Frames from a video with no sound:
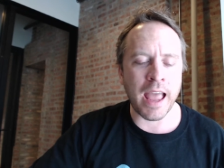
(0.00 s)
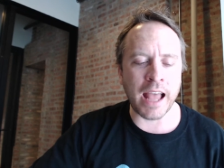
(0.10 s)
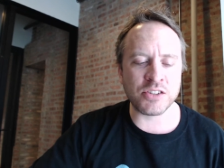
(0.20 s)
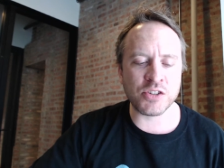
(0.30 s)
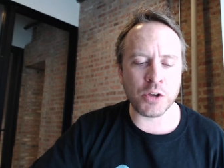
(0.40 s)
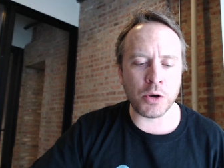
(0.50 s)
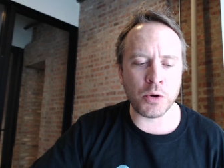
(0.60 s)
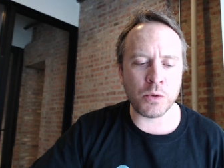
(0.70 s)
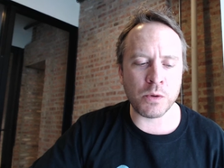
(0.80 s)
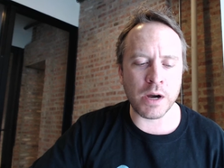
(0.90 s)
and
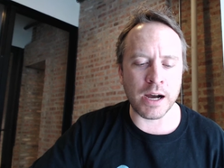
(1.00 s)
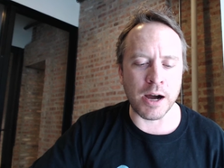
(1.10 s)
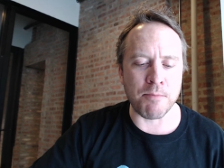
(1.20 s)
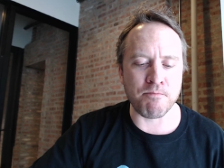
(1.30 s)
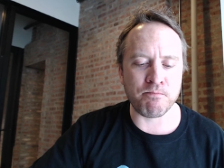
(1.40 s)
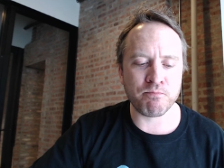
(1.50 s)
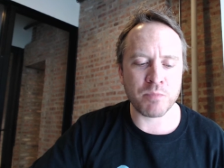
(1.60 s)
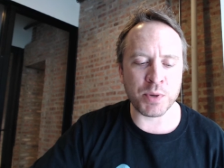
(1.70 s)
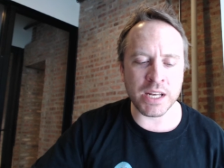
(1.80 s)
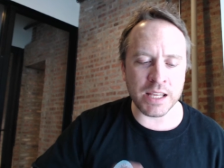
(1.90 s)
so. Um,
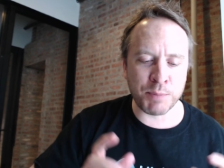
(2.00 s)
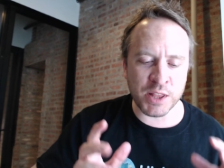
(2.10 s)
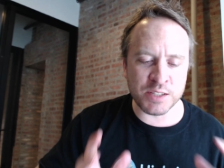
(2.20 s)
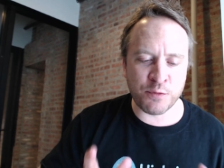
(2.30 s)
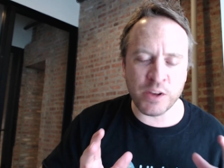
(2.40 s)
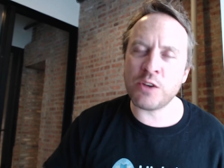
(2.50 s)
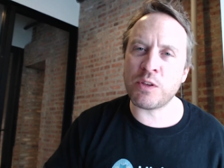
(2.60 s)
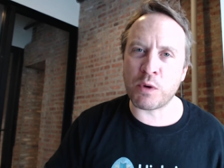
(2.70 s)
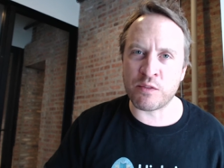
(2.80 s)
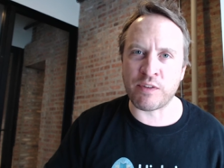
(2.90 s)
but but this video
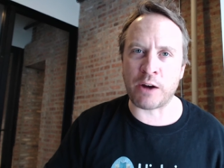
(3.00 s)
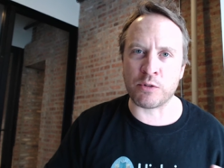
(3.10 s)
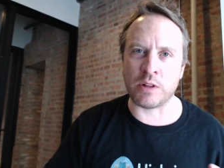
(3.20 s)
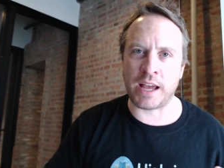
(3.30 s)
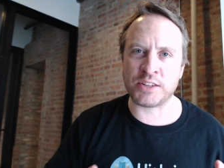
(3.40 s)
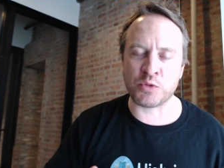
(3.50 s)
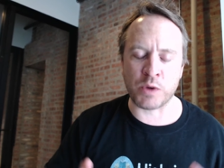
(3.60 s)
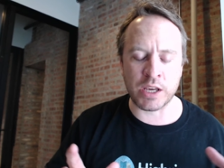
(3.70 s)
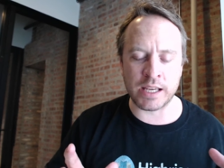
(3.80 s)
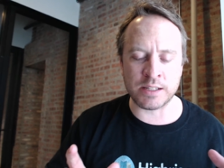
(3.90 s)
that went viral last
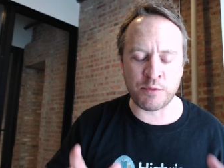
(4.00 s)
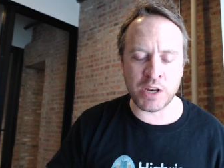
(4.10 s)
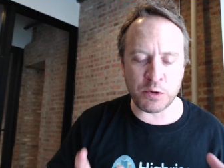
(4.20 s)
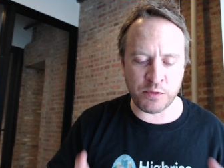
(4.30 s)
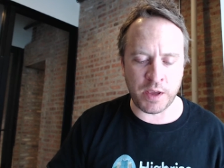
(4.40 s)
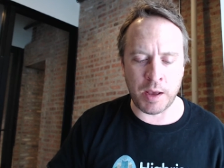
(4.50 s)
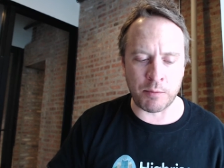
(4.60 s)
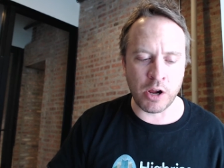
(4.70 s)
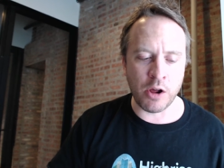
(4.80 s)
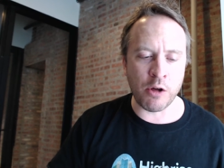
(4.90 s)
week is a video of
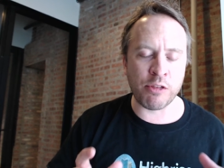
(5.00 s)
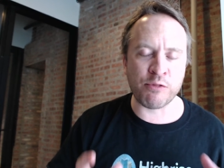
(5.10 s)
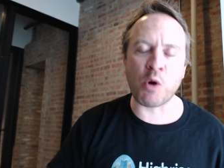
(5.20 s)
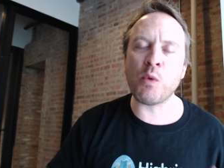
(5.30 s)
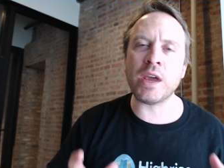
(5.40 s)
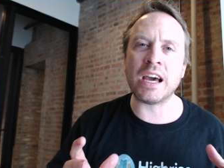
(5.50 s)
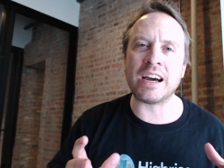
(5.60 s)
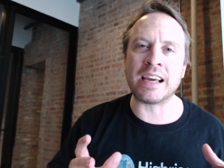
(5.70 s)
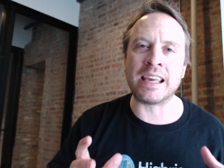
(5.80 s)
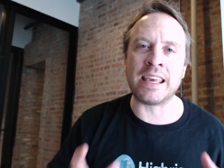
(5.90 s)
him throwing
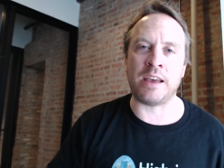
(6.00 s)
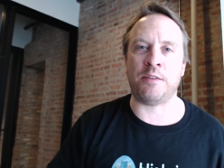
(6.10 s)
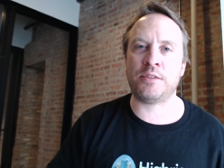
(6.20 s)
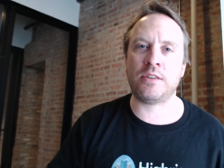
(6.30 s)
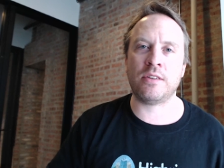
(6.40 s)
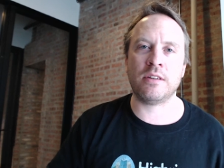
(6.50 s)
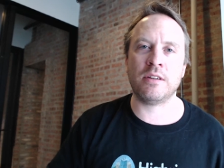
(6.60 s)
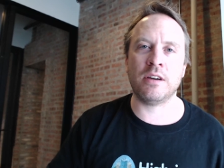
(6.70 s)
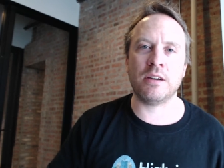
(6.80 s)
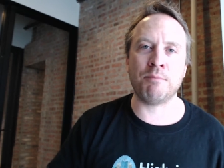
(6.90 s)
a gift
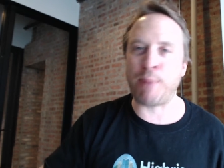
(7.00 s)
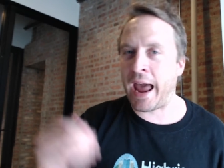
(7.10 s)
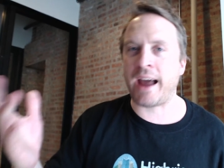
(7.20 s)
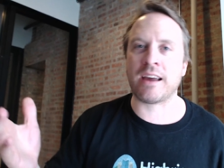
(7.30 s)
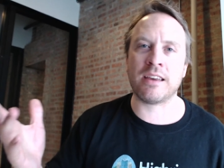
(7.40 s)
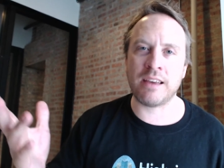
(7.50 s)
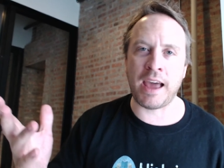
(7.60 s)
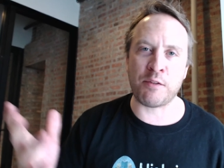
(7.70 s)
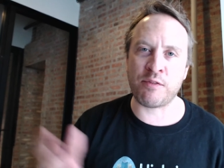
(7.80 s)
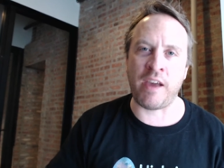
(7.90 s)
back
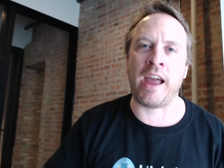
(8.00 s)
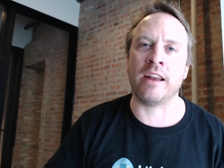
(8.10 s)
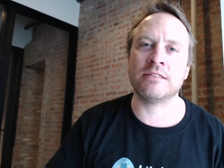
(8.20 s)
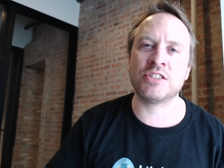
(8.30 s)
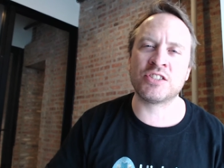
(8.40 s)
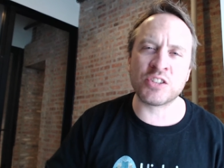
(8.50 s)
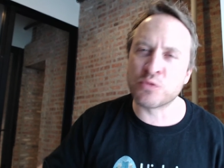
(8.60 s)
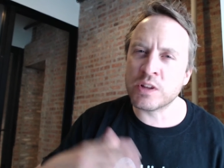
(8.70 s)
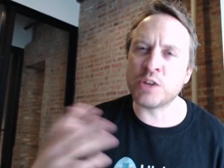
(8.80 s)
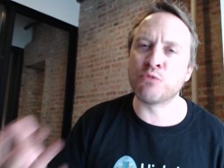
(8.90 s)
at a fan, just this
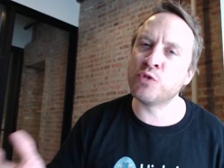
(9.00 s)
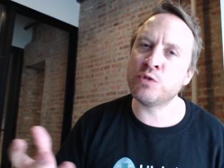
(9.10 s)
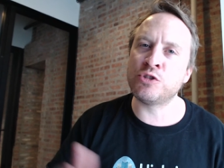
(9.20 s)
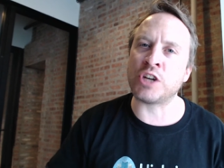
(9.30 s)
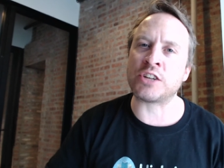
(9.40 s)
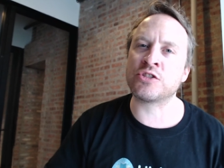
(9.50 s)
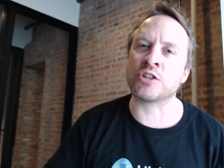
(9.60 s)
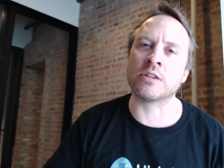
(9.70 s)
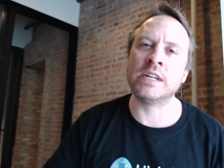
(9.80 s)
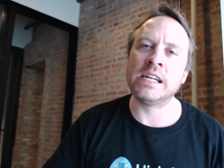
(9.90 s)
really rude
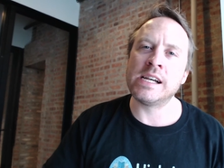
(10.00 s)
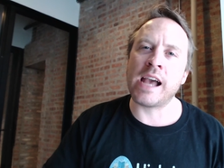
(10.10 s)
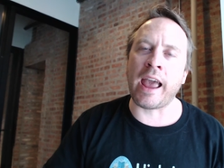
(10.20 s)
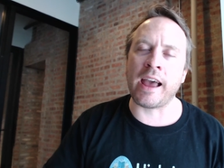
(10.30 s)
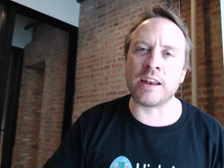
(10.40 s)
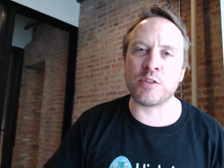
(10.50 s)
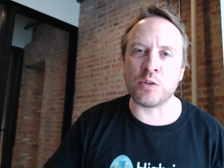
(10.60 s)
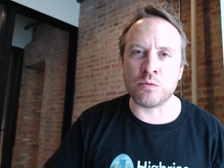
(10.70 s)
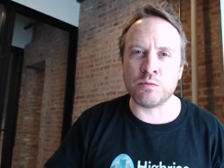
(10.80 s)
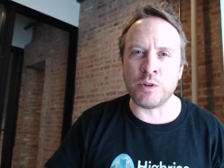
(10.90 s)
gesture. And if
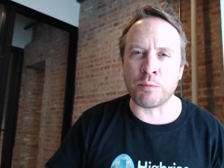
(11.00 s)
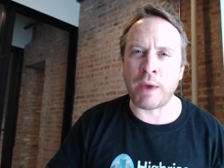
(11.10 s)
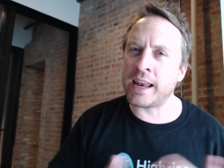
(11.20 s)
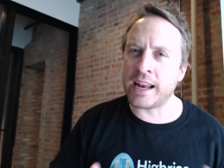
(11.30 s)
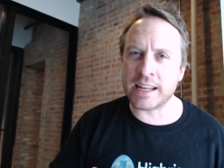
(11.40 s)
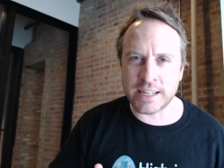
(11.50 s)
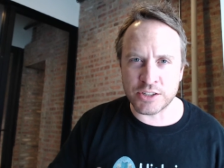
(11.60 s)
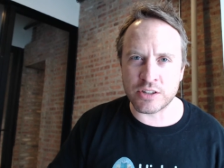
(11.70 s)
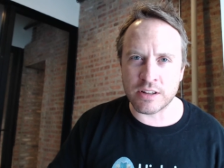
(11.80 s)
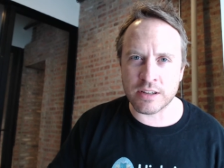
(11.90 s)
you you know paid any
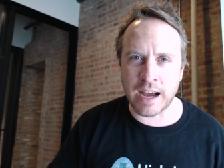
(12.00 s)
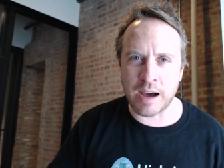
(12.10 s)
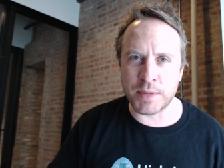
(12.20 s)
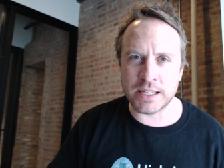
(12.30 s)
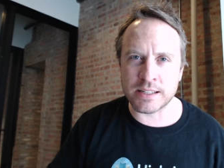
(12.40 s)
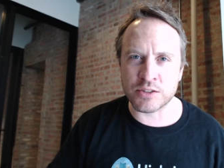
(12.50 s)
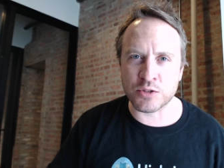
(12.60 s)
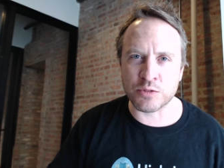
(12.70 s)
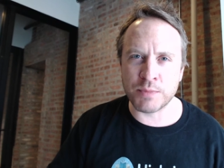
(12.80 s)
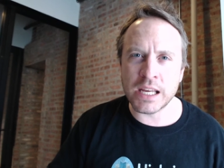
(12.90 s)
attention to the comments on
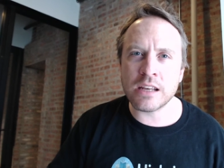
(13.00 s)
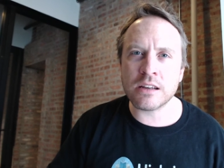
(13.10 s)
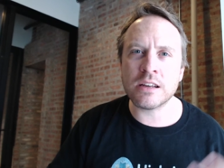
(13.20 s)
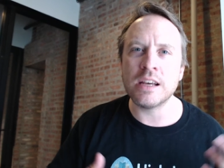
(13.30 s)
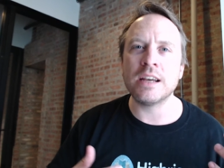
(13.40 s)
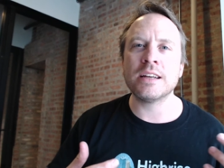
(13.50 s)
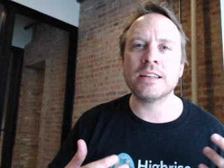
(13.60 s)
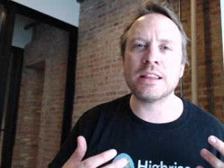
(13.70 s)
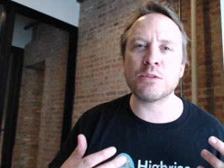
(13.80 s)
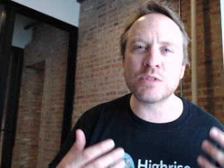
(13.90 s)
social media,
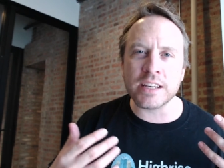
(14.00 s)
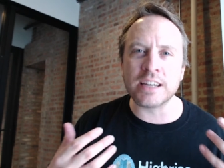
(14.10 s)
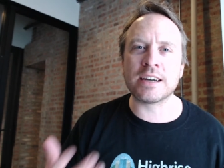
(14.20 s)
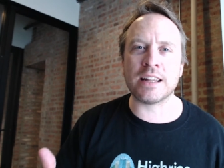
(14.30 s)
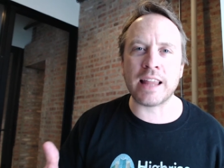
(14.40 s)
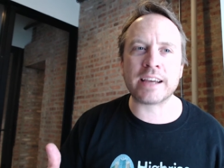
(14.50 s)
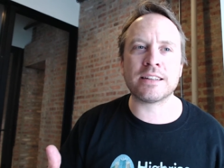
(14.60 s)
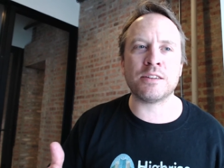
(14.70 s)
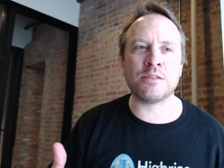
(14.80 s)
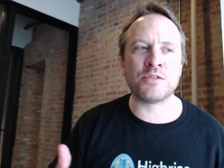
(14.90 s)
there was like a
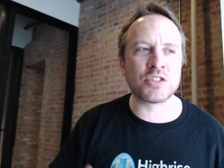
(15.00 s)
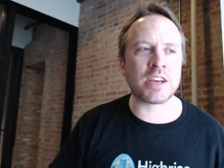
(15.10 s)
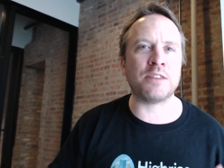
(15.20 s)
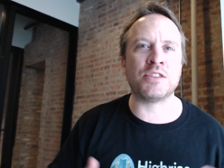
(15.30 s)
collective just kind of